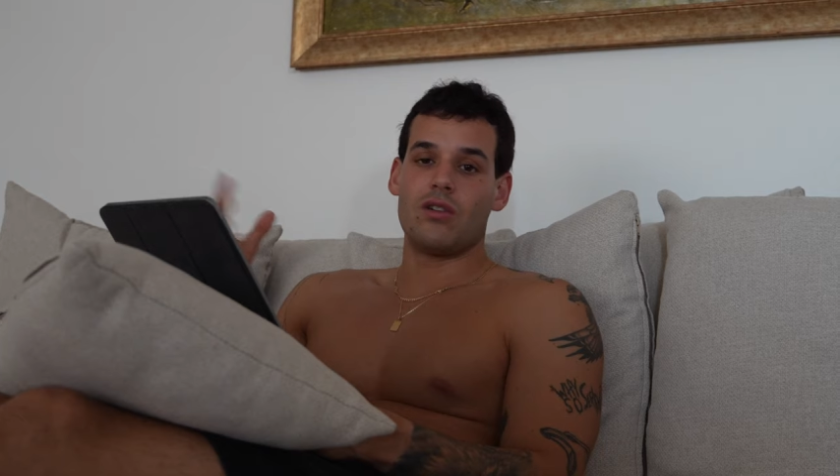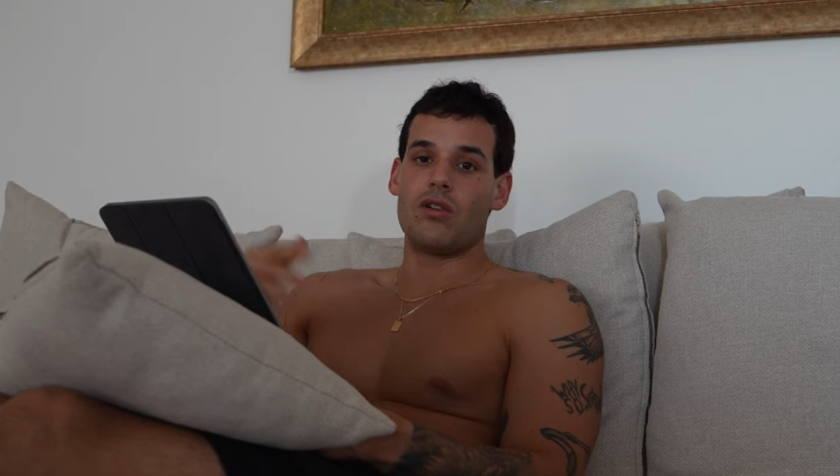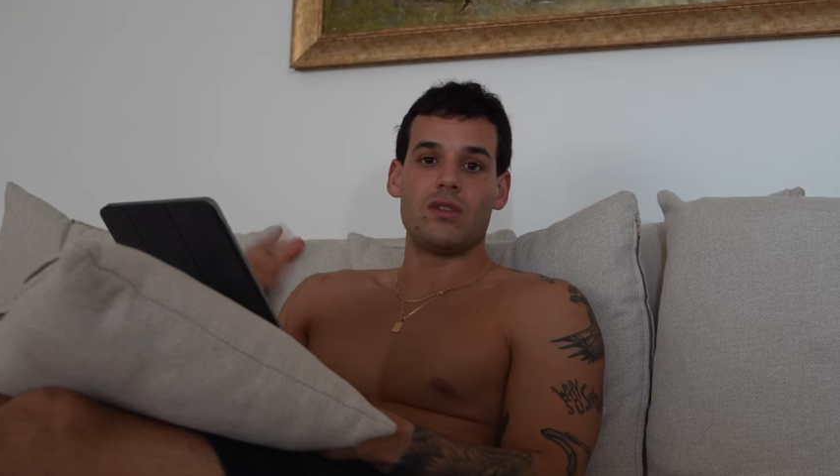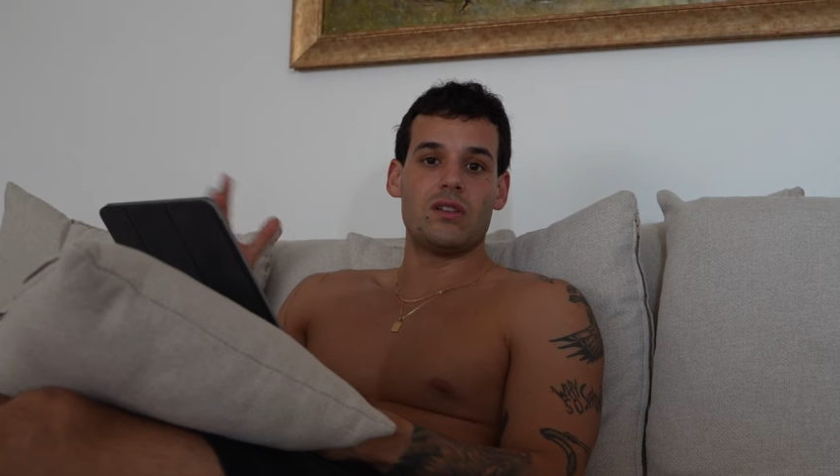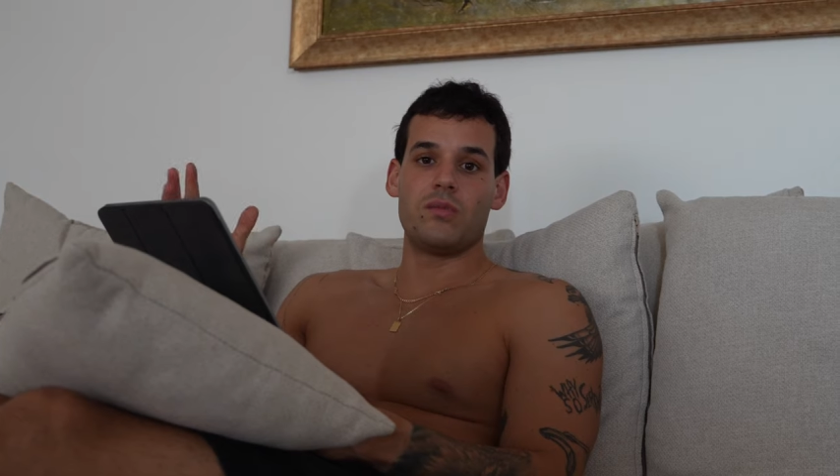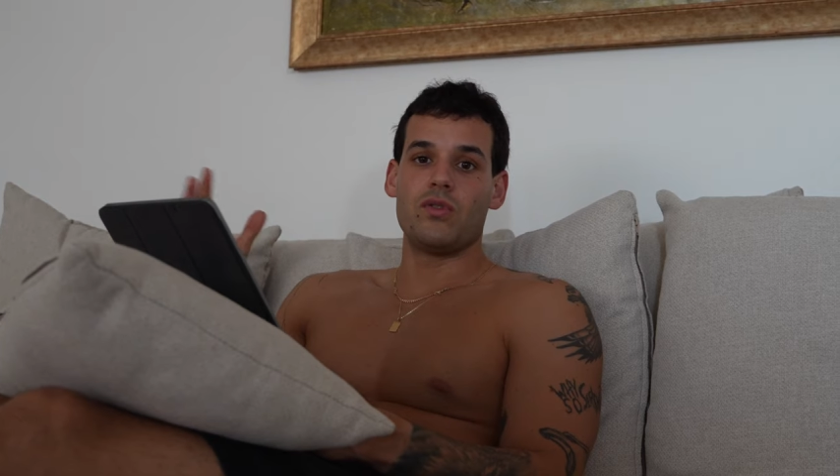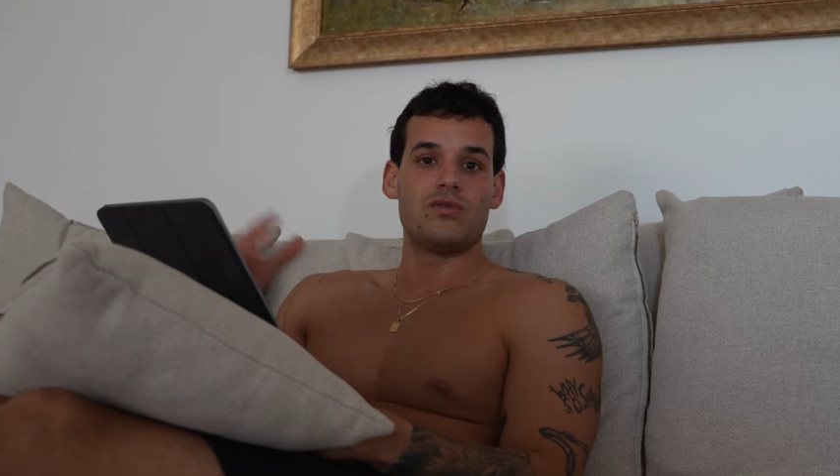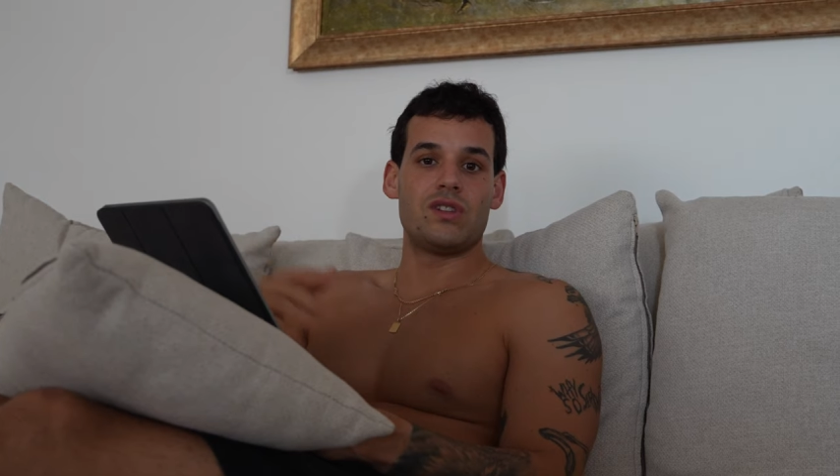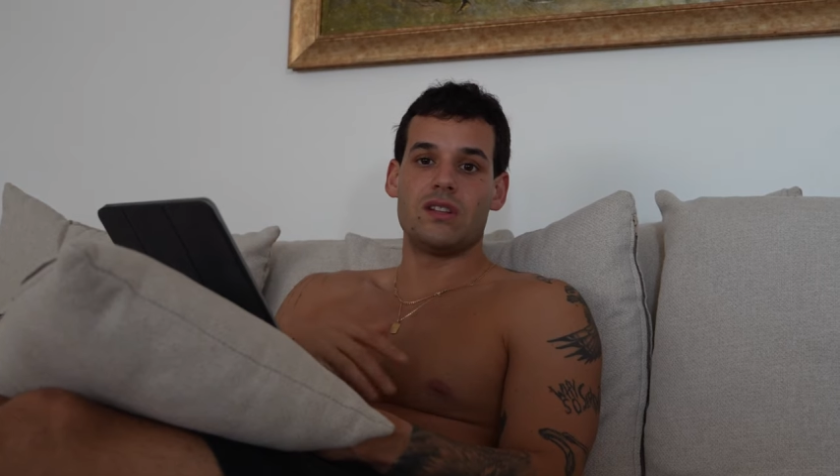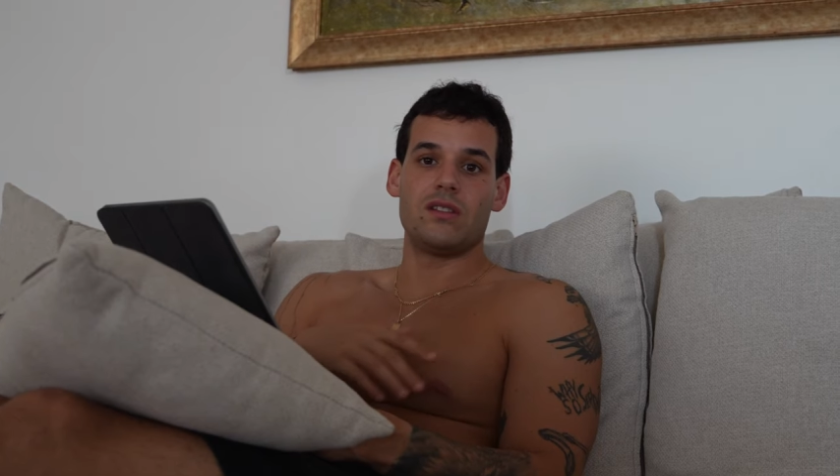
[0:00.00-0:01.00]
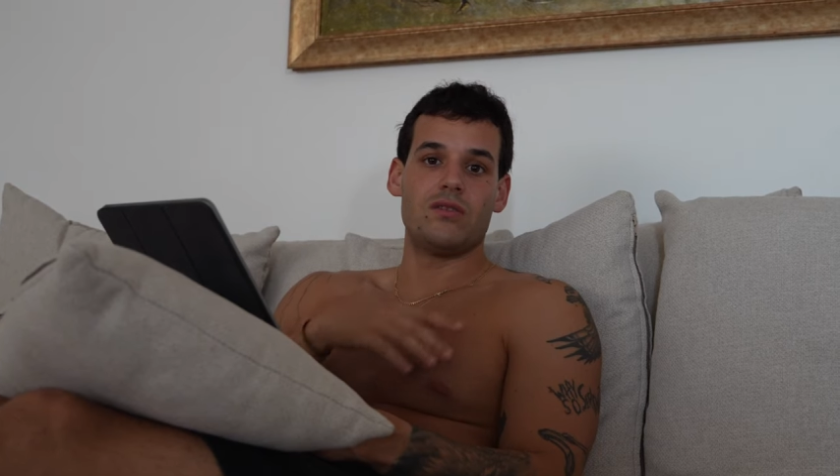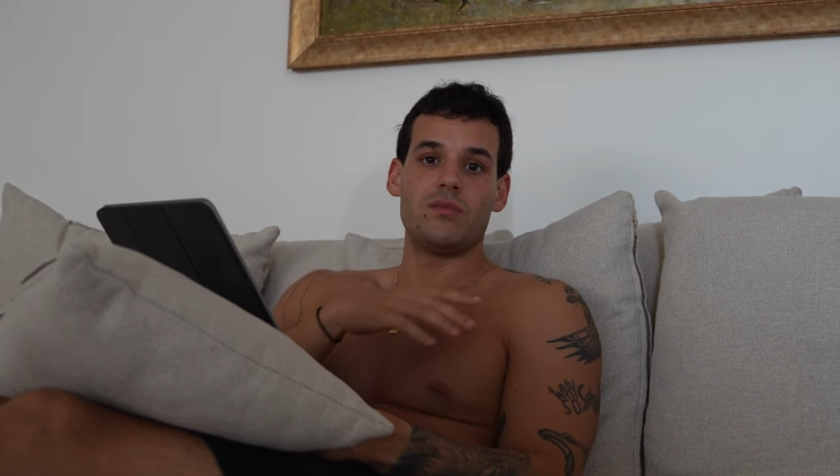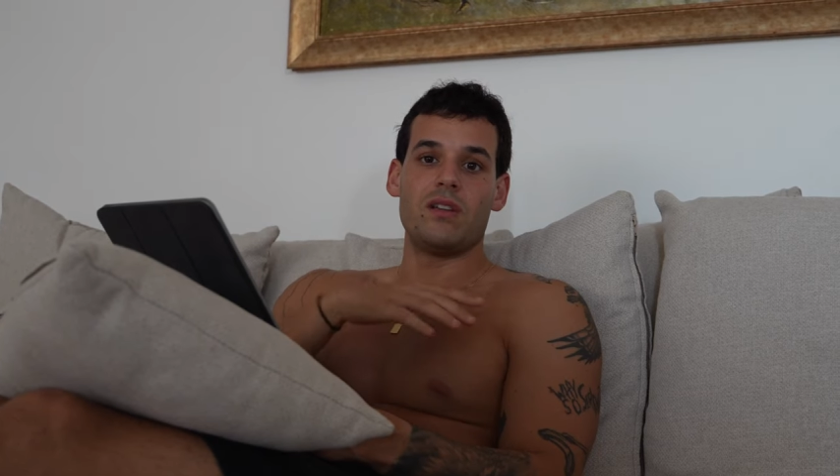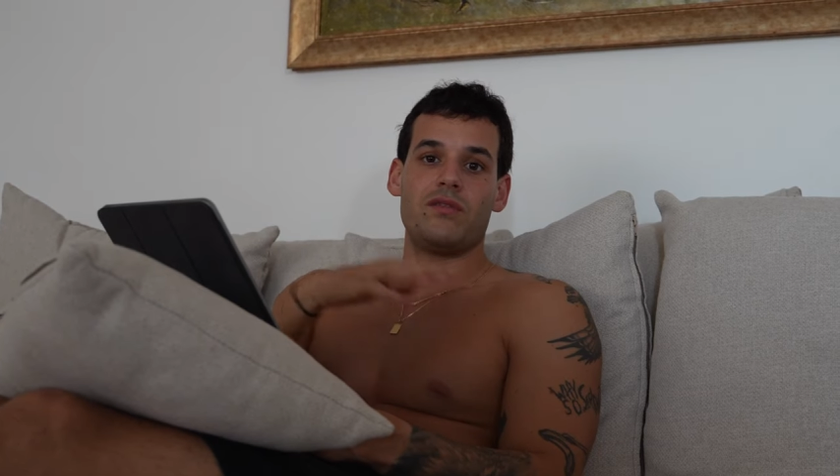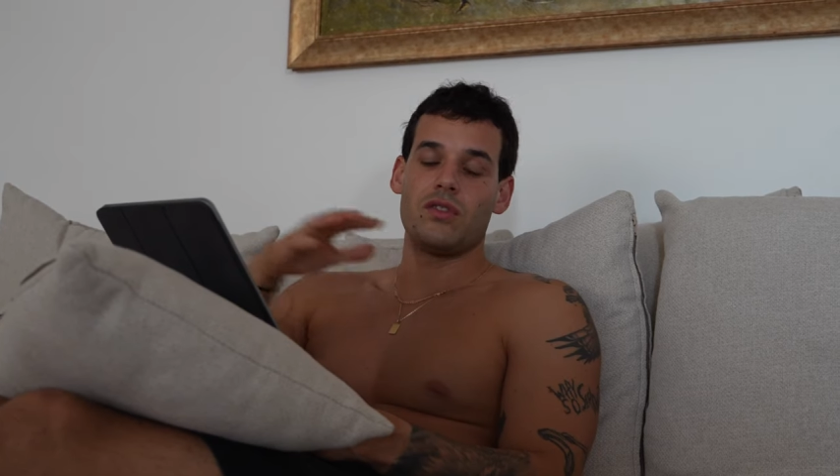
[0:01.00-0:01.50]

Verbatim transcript: all that bullshit that you made for